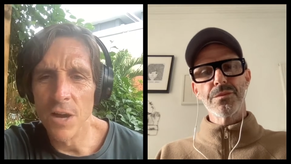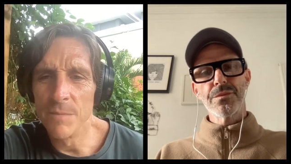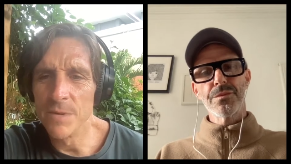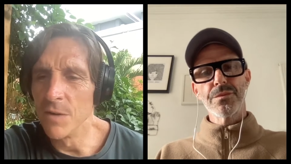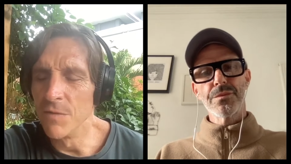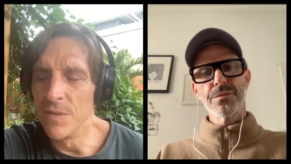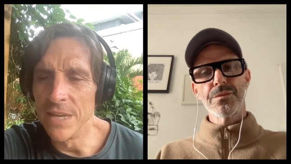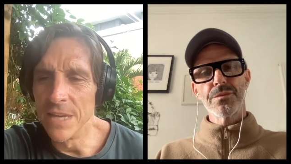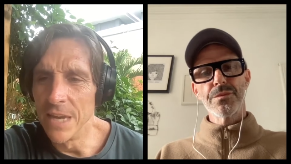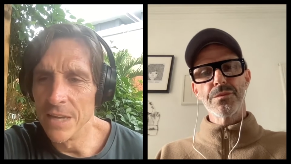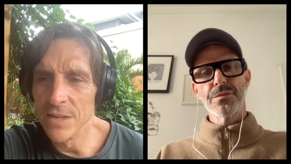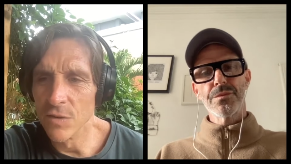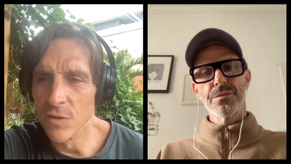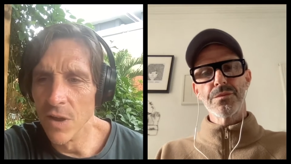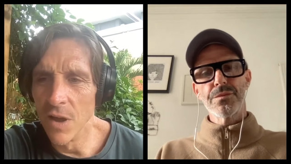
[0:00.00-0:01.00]
Speaker 1: times over the
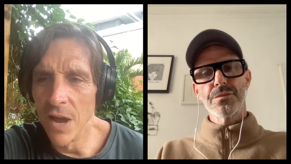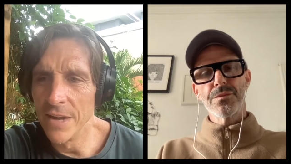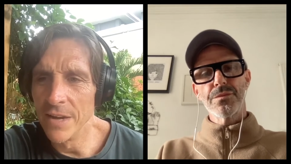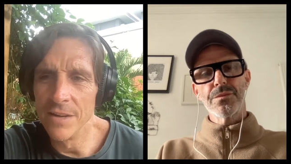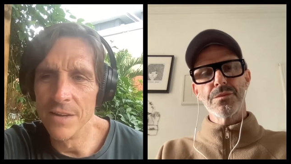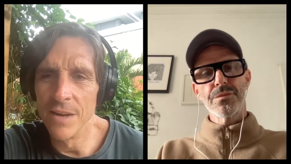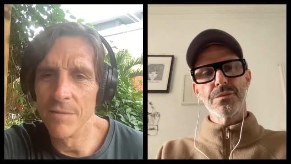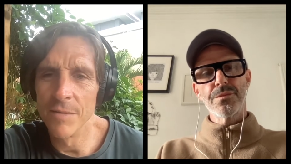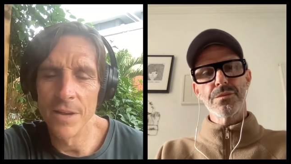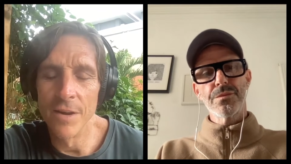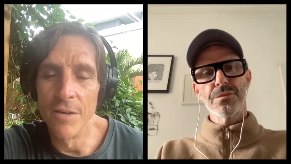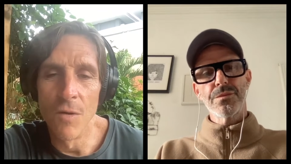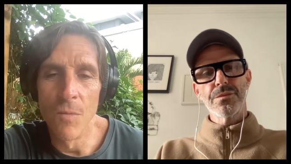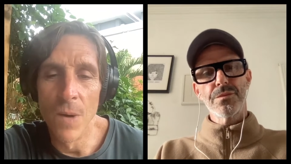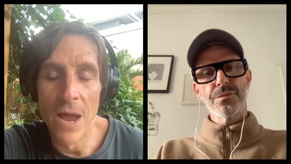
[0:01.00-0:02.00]
years online, and I
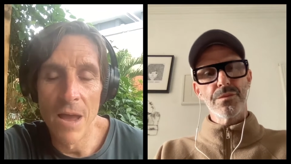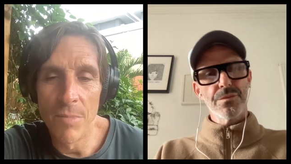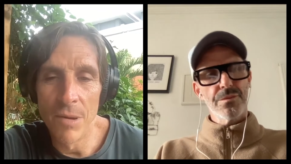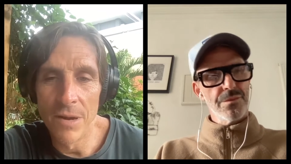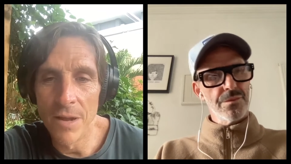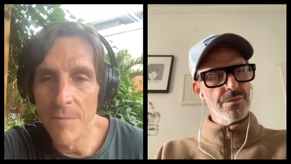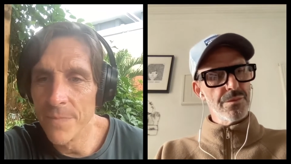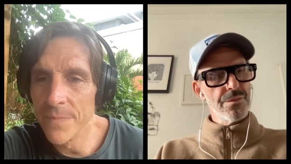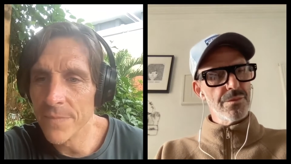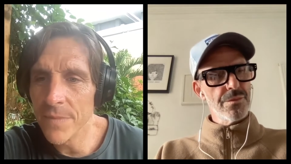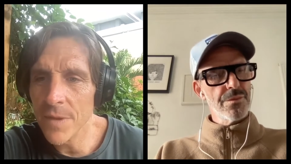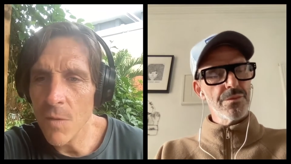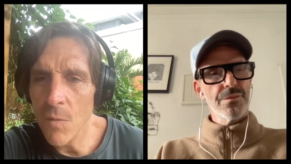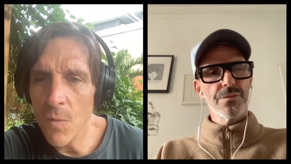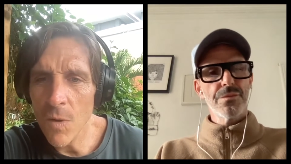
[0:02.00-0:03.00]
don't know where, but you
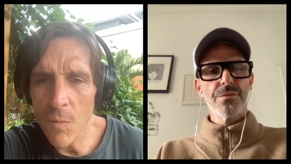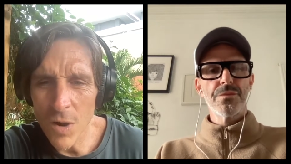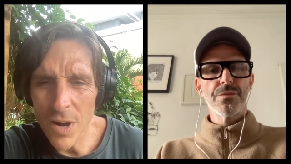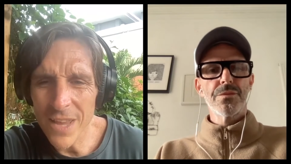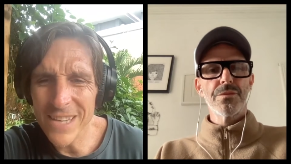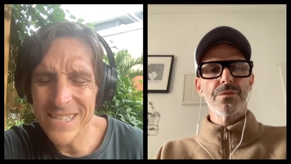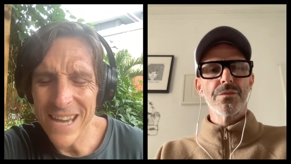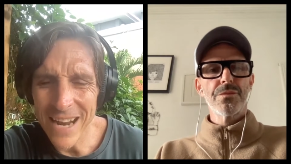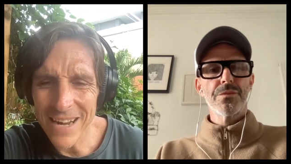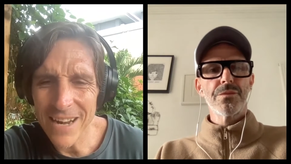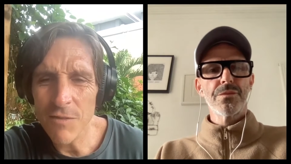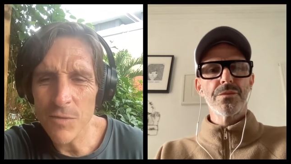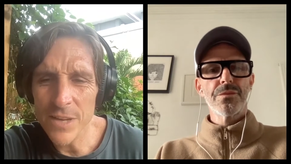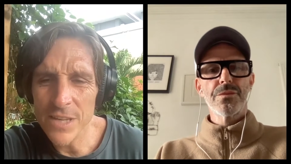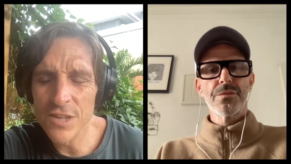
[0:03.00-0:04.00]
know, what
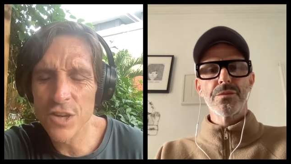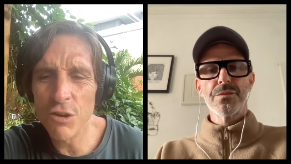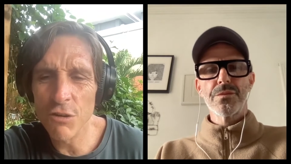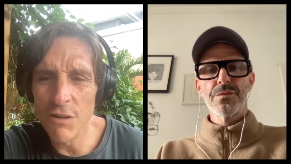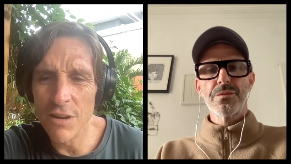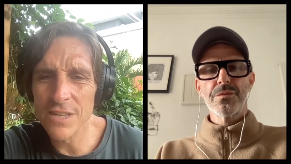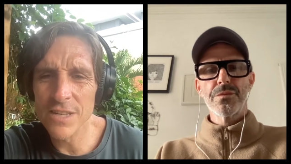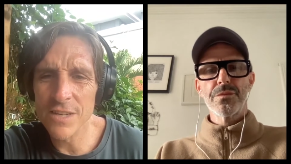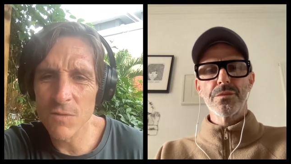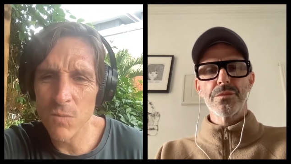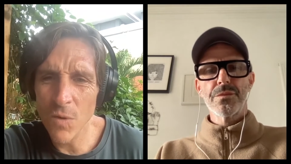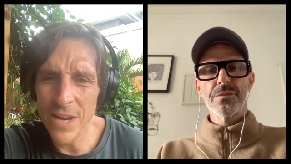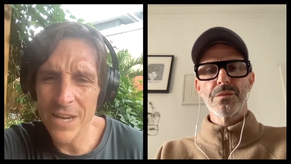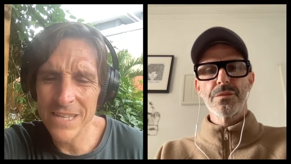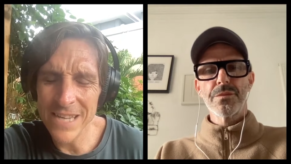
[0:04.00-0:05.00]
exactly? I'm always curious as to
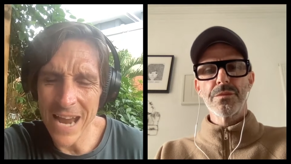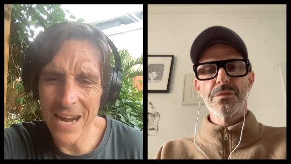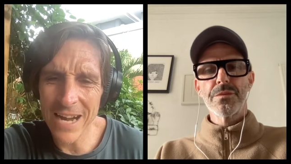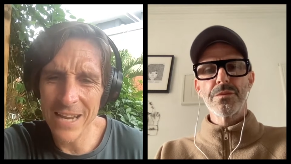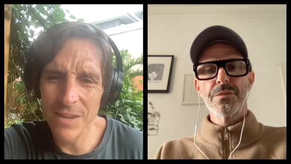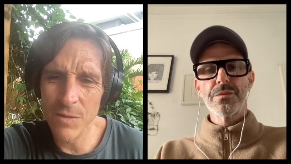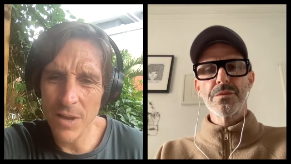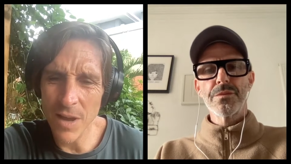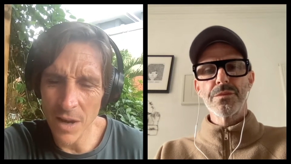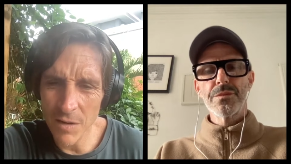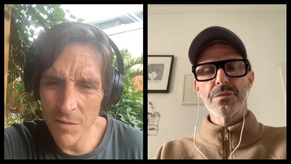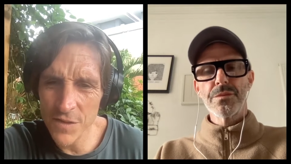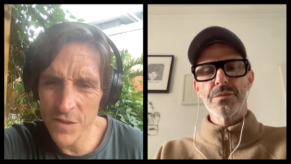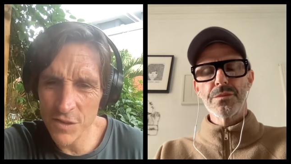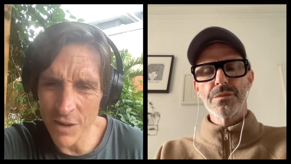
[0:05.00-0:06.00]
what exactly the kind
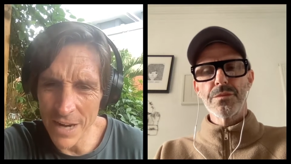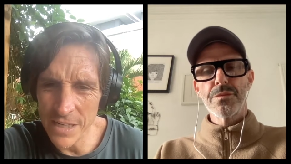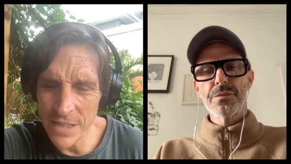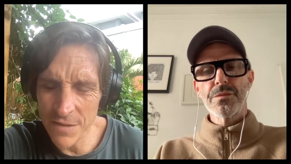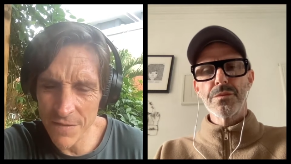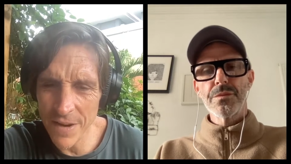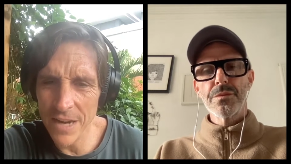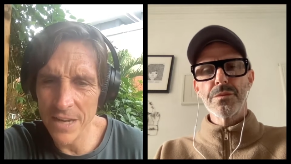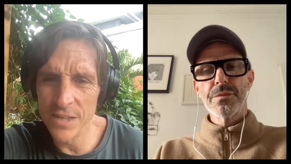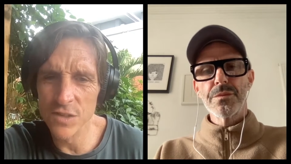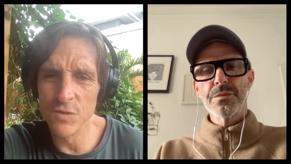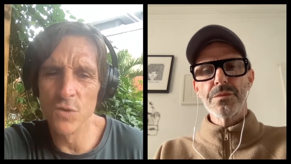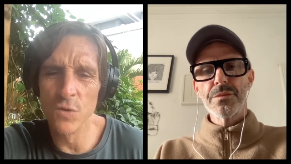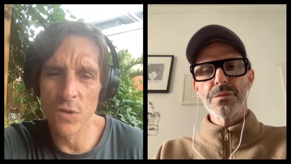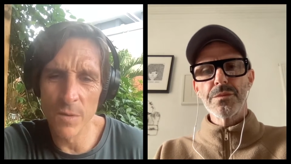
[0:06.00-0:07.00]
of strange feelings
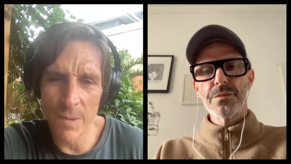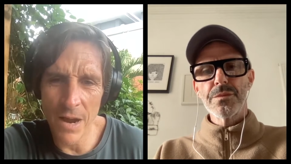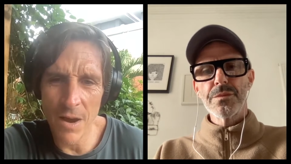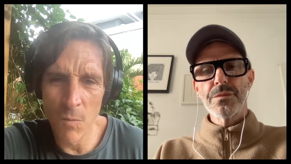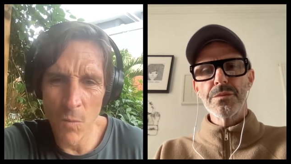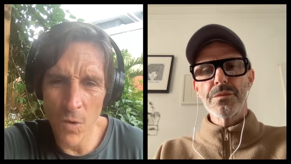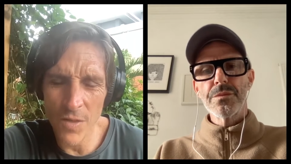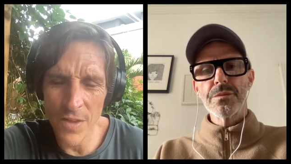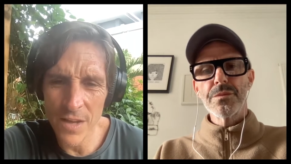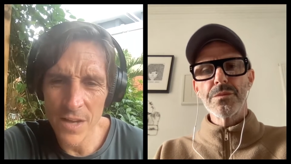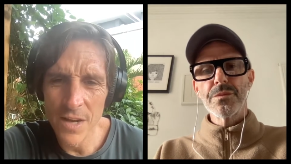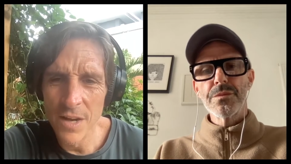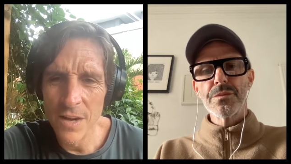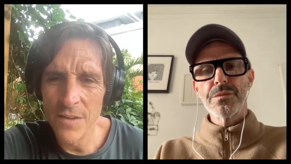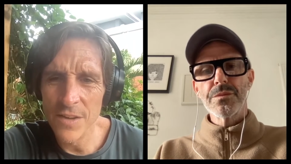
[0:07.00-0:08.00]
you're talking about, or what the
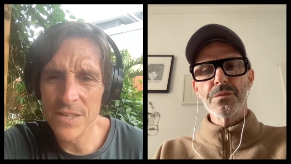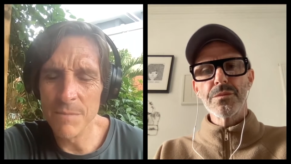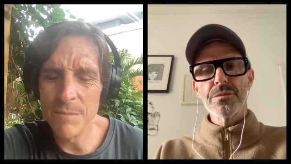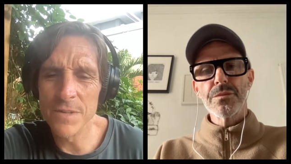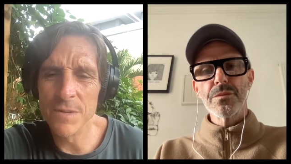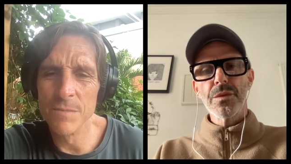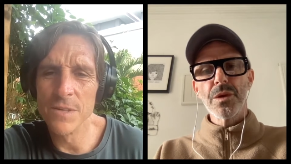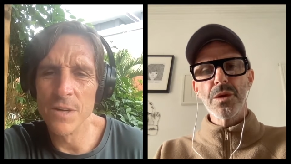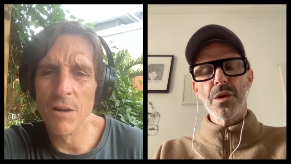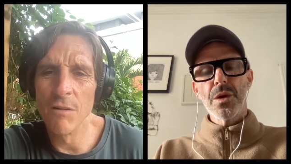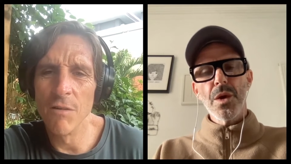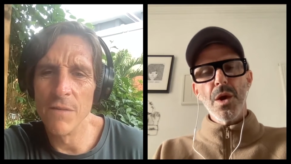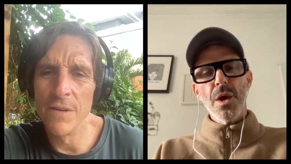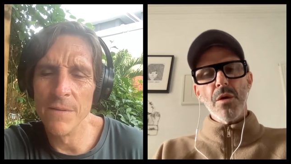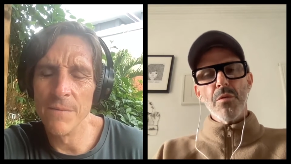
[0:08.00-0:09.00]
symptoms
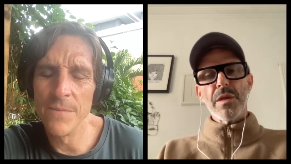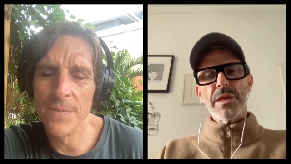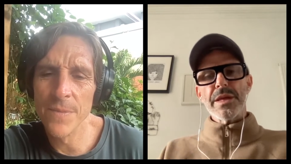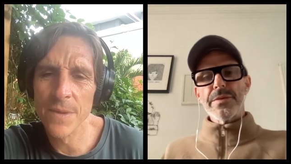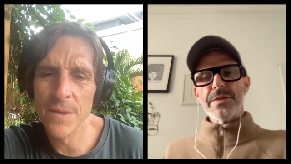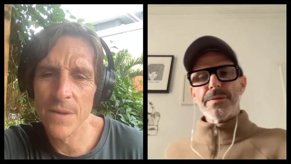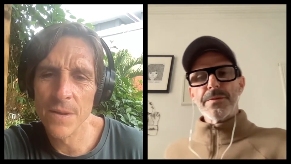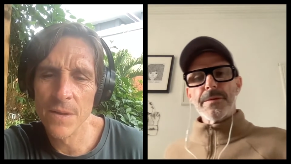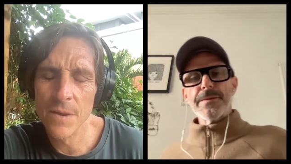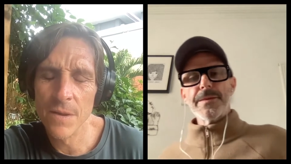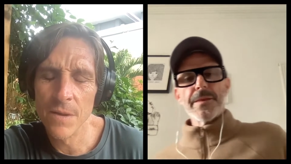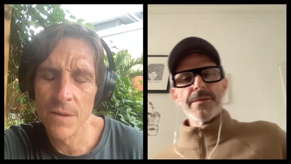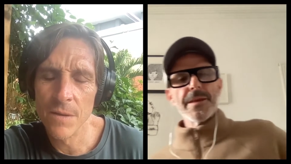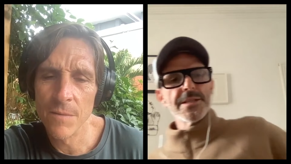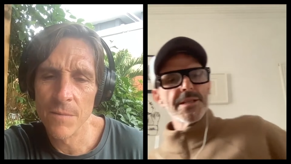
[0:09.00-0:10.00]
are of it. Well,
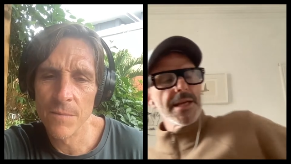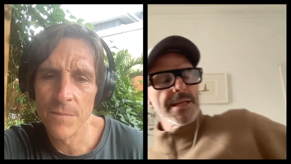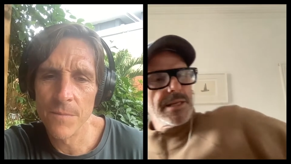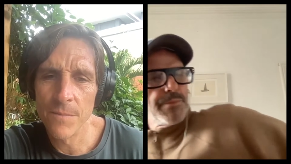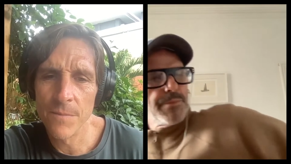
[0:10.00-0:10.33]
Speaker 2: they say